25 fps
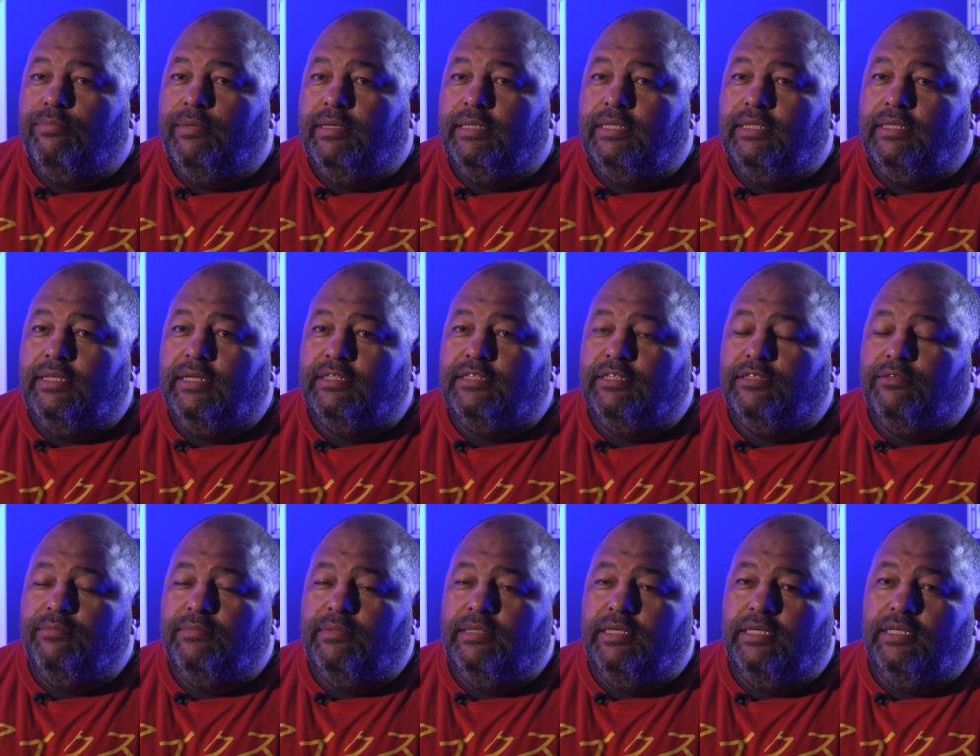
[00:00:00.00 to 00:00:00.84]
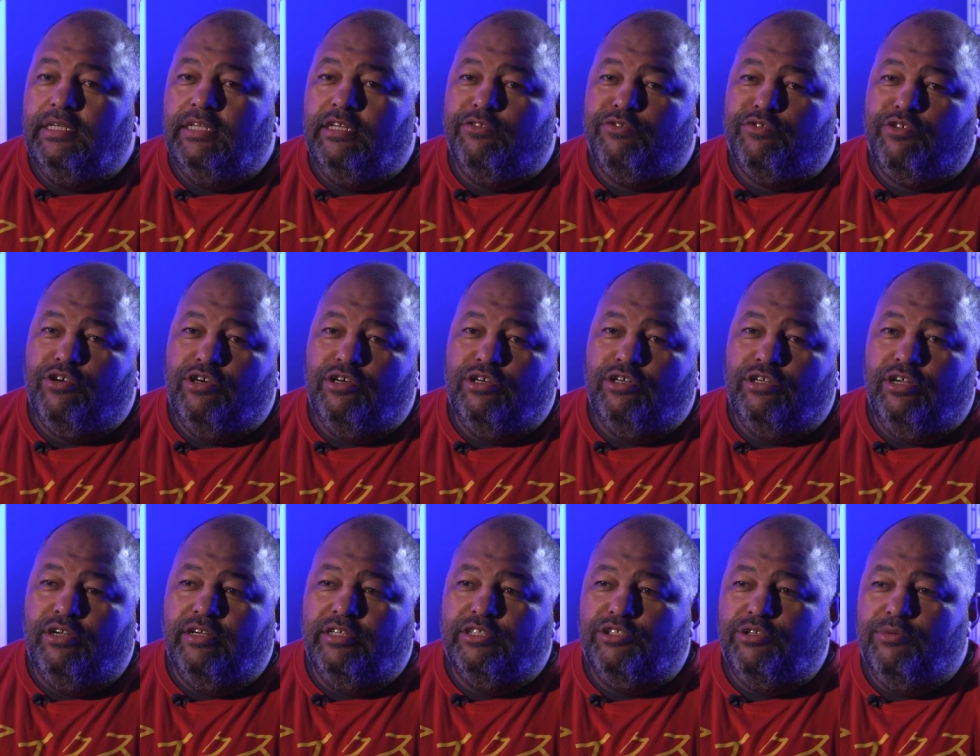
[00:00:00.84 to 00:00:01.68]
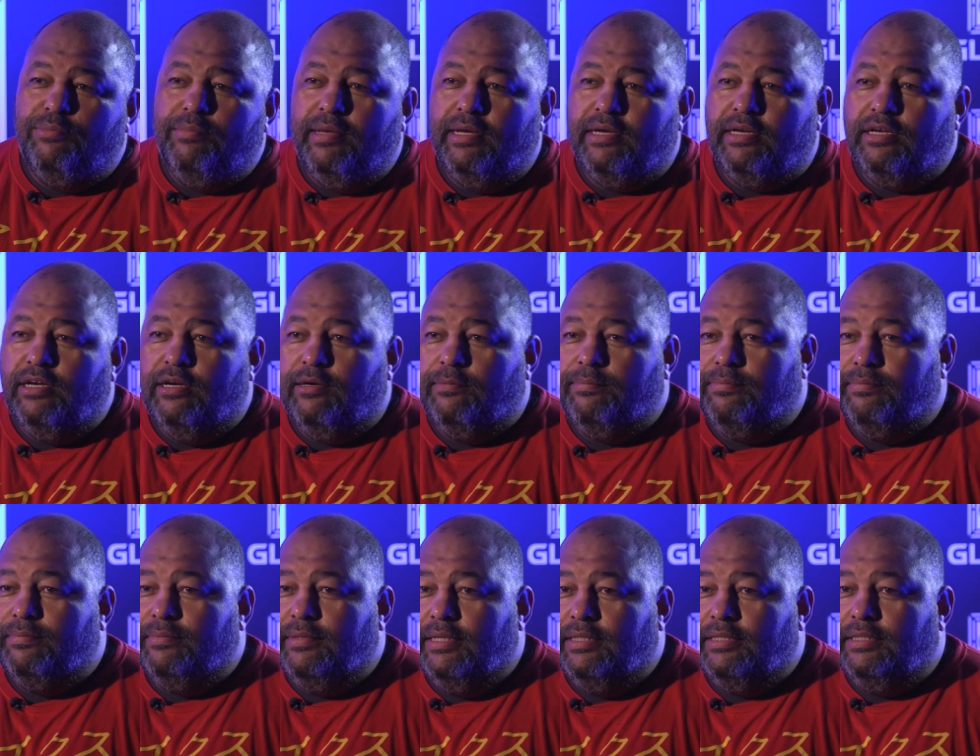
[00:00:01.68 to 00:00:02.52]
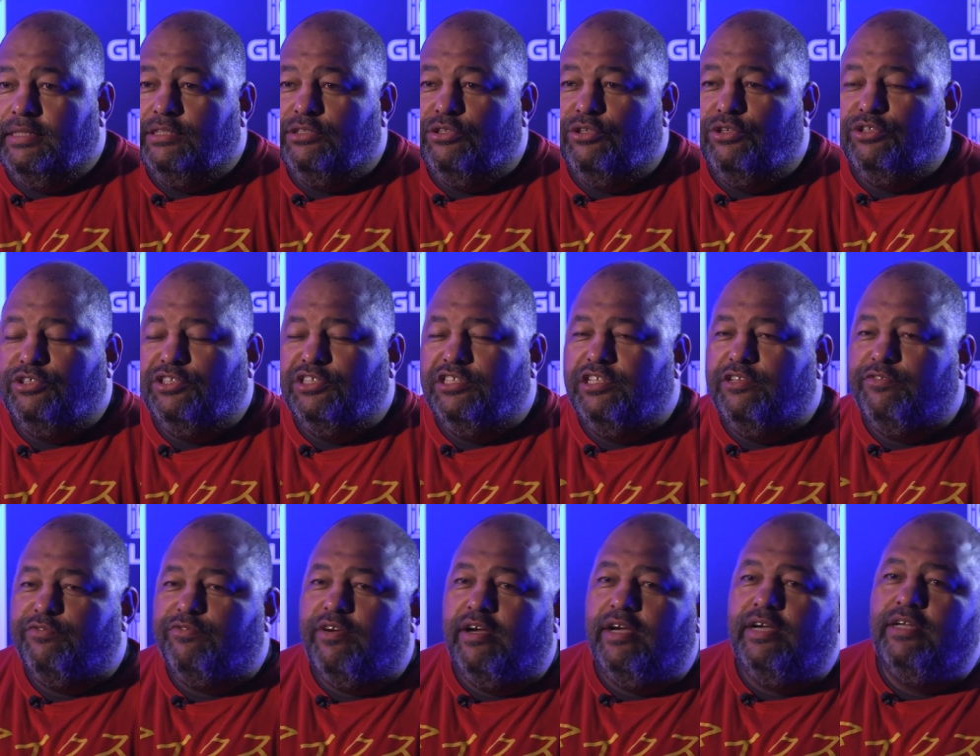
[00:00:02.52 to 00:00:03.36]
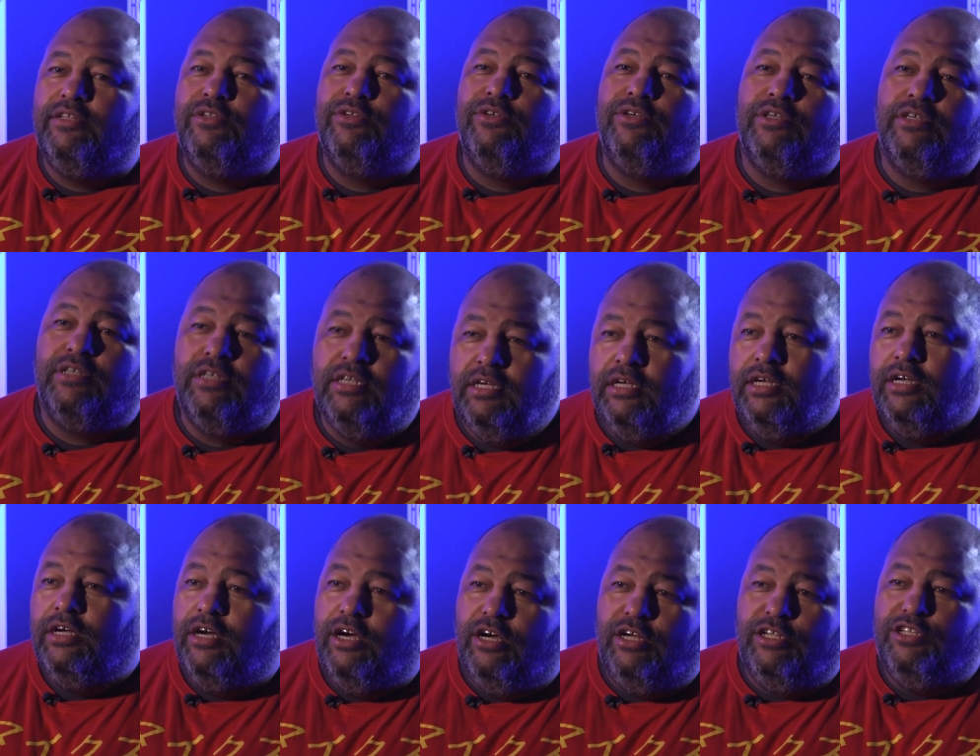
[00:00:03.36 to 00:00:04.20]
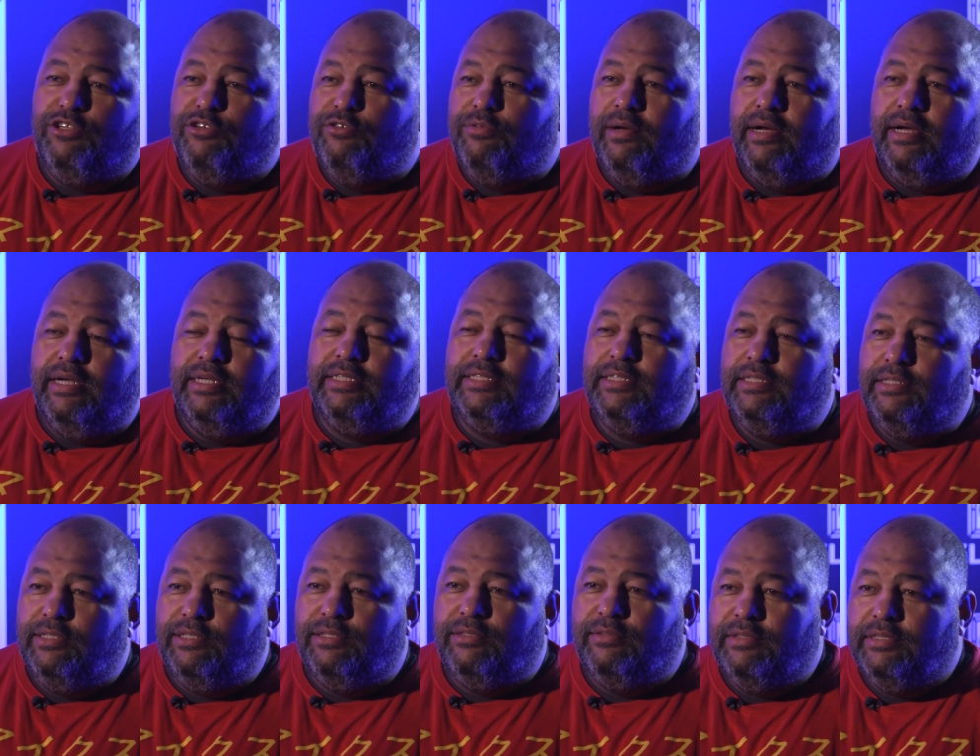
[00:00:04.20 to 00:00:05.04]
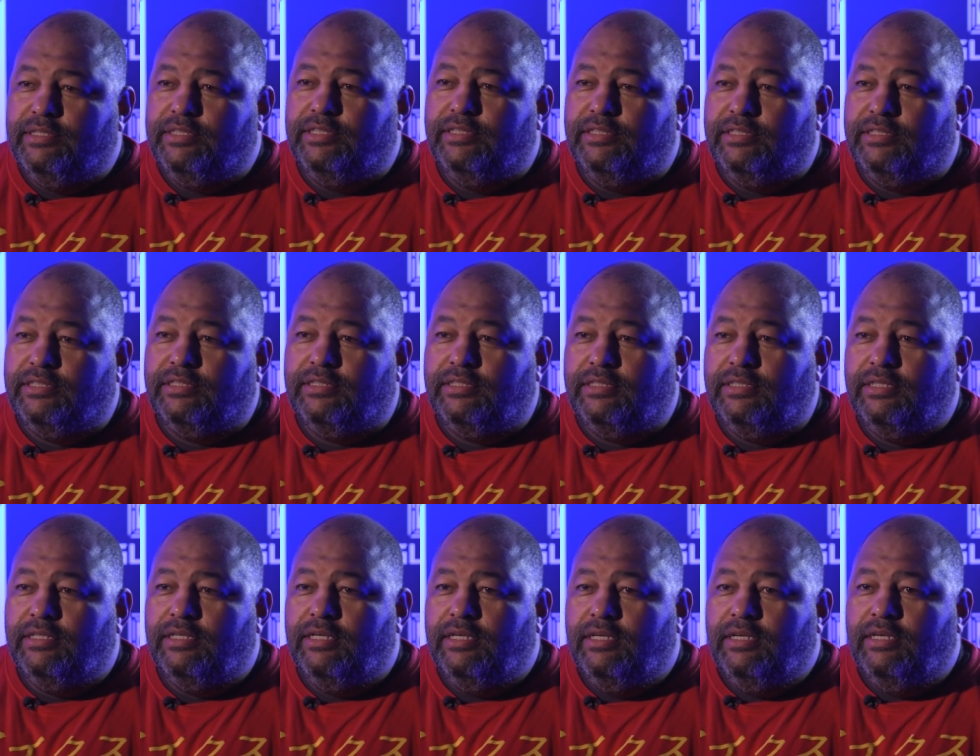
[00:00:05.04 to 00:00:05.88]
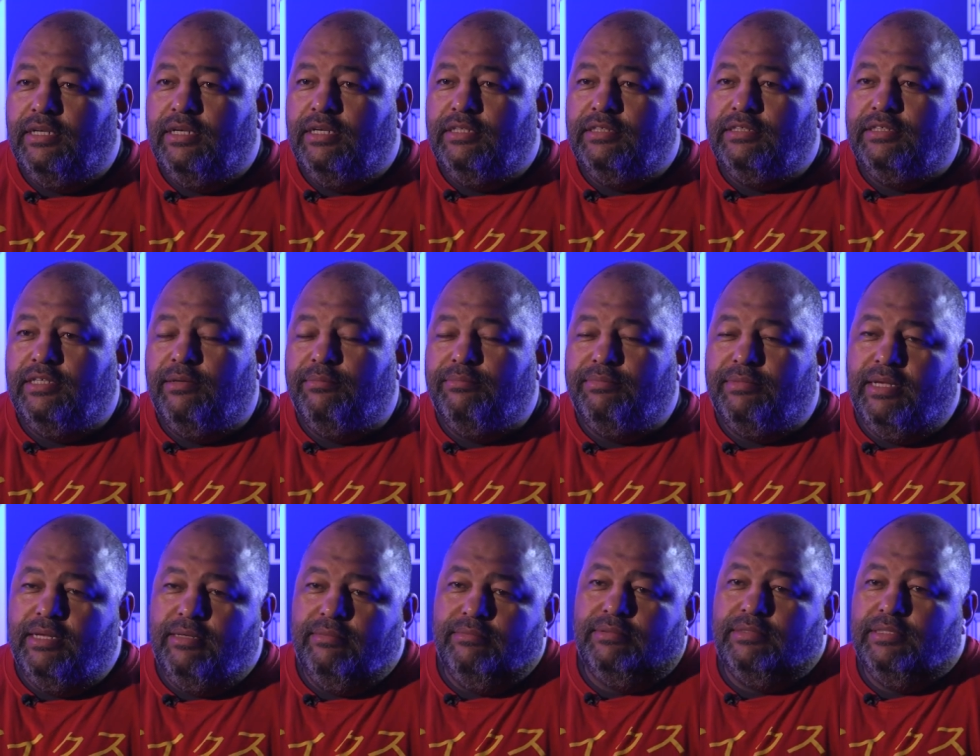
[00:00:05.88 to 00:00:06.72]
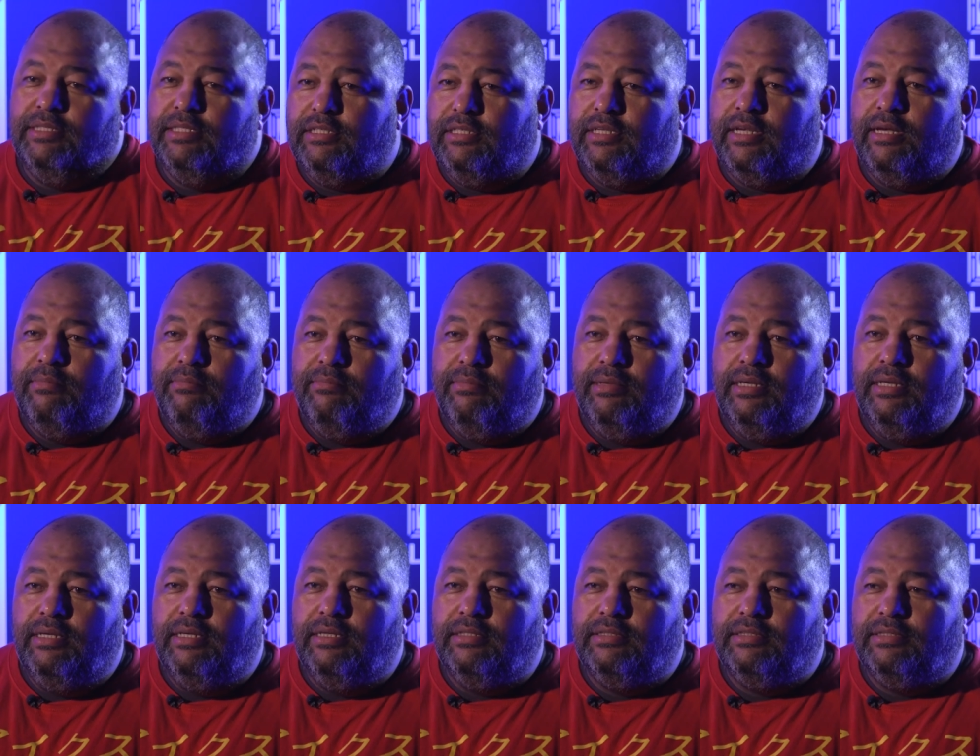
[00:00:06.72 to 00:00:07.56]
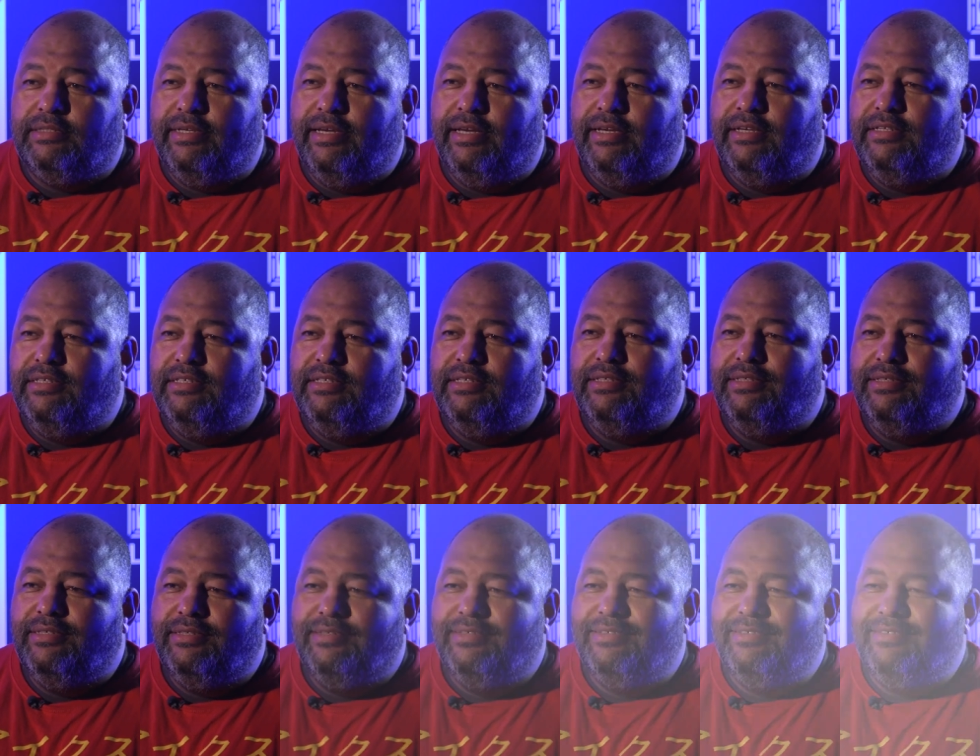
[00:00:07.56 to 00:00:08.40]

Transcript: But it doesn't mean if Kongolo has to back up that he's losing the fight or otherwise, you know. It's just sometimes it can be a strategy.